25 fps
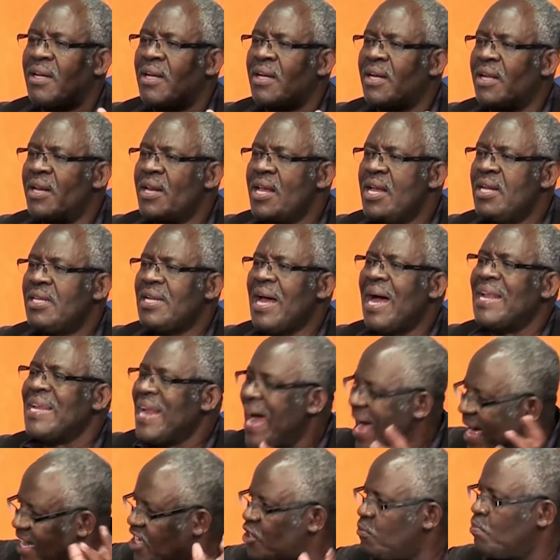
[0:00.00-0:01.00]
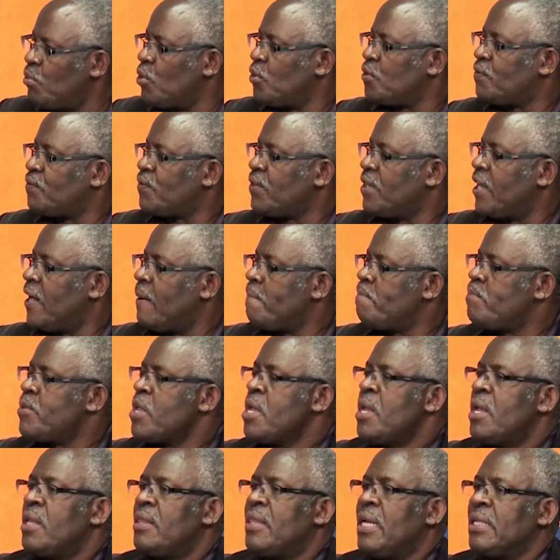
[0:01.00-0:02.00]
create an atmosphere
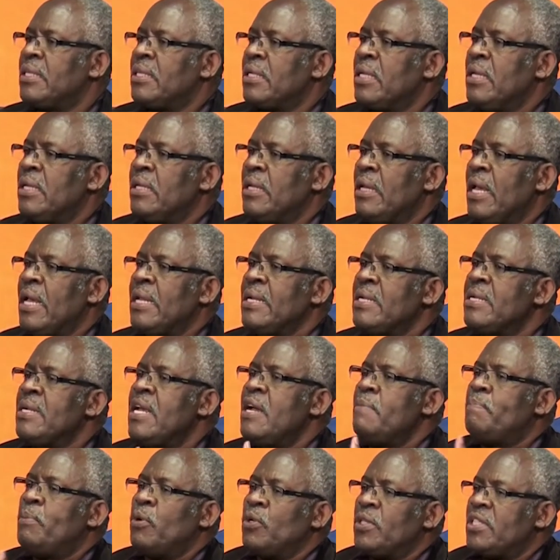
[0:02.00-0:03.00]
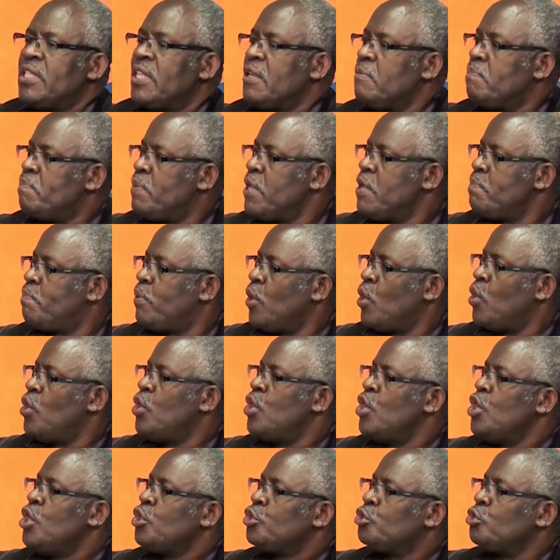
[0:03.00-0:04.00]
that enables the
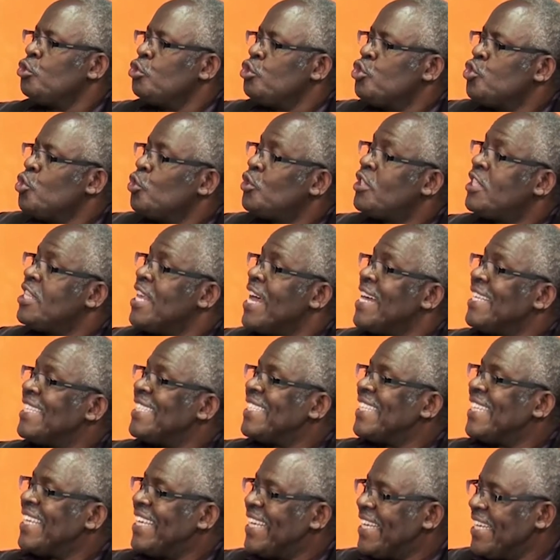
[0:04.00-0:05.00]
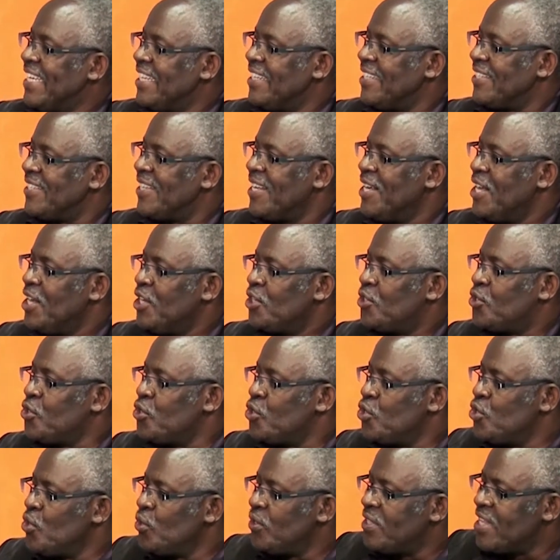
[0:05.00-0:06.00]
people to use their skills, to
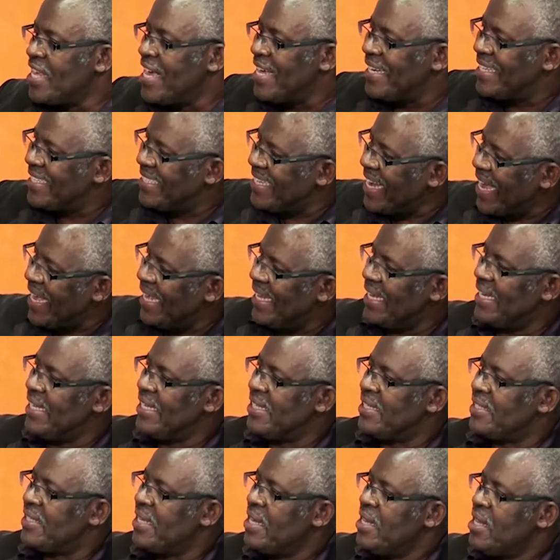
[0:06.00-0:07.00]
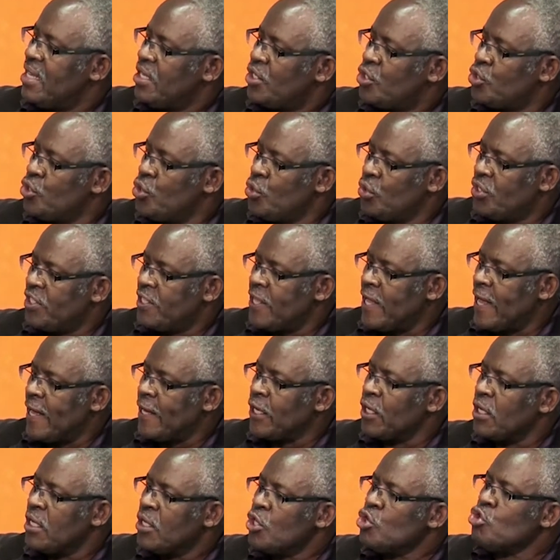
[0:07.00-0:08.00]
use their talents, to use
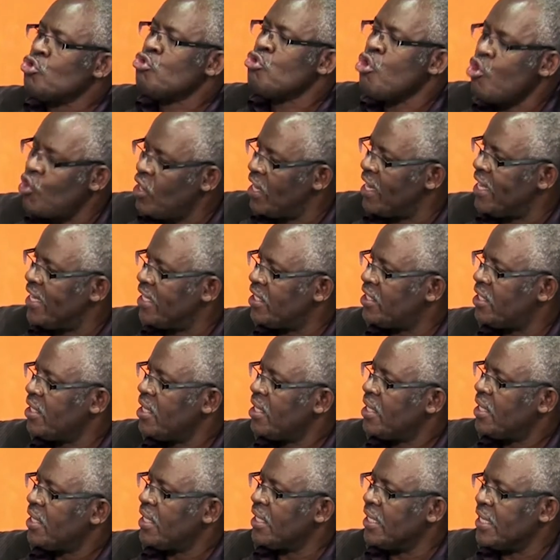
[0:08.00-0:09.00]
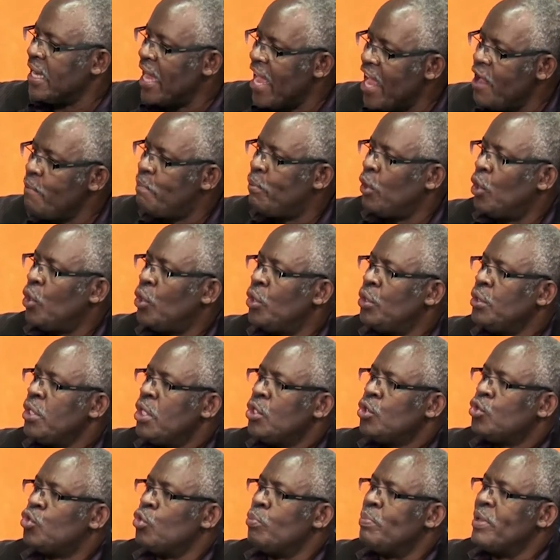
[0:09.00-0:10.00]
their knowledge in
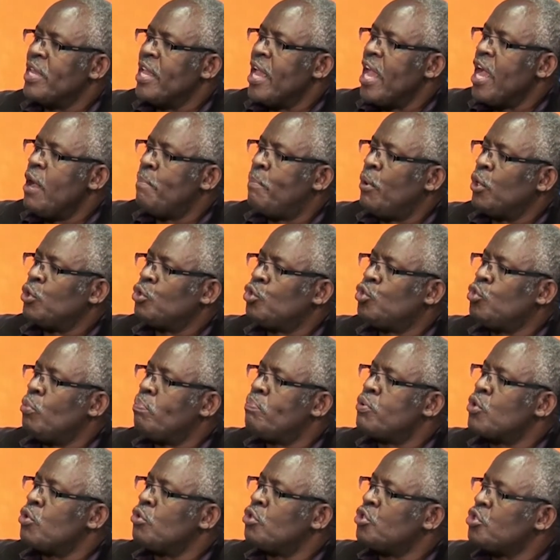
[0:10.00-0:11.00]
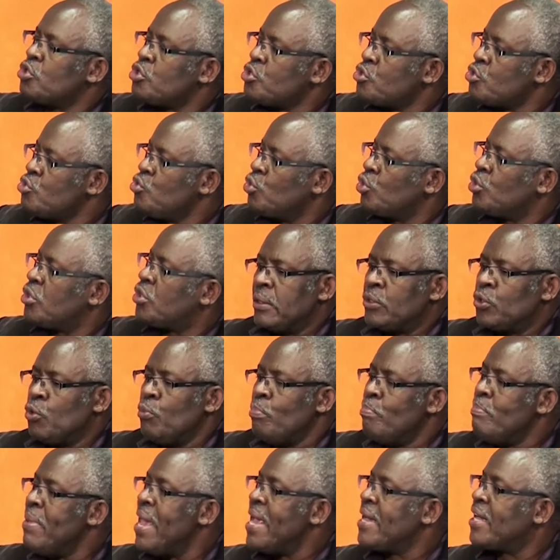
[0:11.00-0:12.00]
to be able to produce, to
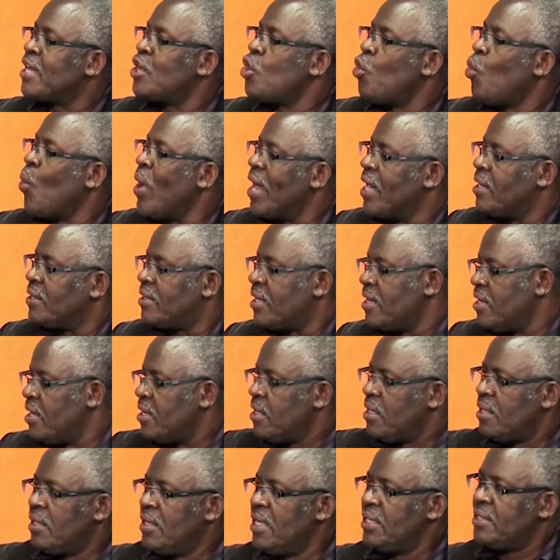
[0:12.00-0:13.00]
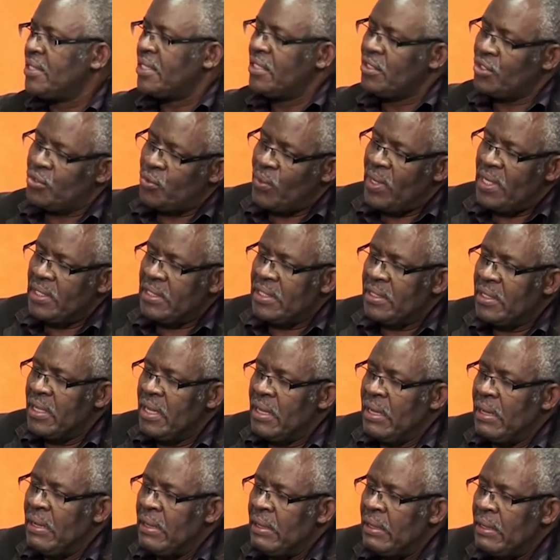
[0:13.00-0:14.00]
make wealth. Listen to what
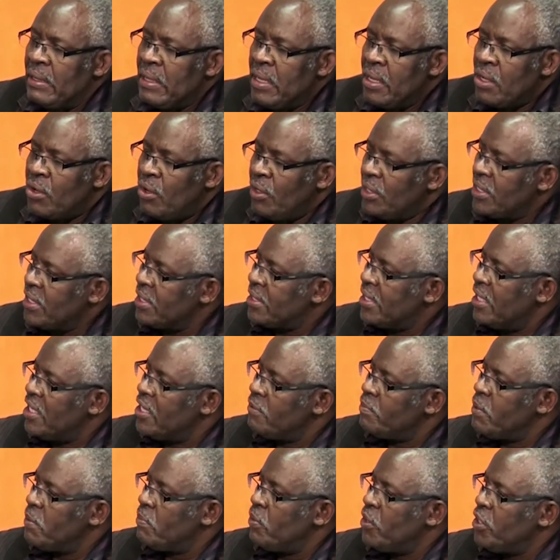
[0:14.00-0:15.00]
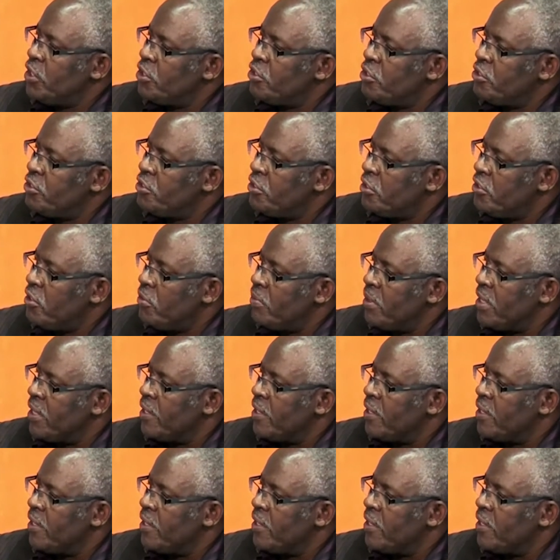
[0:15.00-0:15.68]
God is telling people in Deuteronomy.